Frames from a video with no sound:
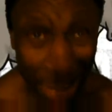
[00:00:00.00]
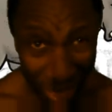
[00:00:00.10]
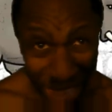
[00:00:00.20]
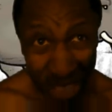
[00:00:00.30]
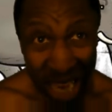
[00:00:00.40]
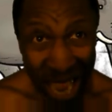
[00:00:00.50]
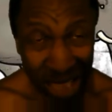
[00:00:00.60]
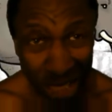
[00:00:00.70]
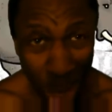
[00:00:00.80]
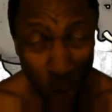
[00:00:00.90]
Now that
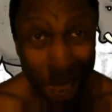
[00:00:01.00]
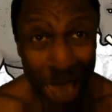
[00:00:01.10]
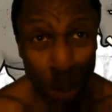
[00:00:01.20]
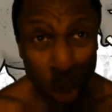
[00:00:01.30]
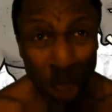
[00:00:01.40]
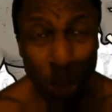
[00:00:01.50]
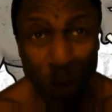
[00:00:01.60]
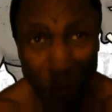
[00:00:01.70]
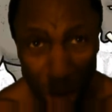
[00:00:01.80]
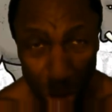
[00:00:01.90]
itself is what the
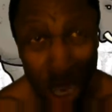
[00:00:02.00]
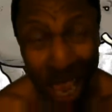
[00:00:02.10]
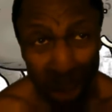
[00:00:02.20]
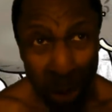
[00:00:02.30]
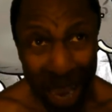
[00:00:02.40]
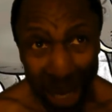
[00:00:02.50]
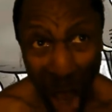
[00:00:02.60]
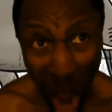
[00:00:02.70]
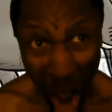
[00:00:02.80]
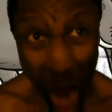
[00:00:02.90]
profession is made
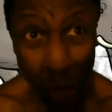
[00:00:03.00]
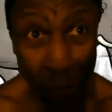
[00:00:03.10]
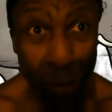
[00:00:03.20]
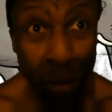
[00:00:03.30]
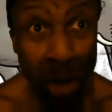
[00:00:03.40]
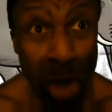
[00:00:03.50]
of.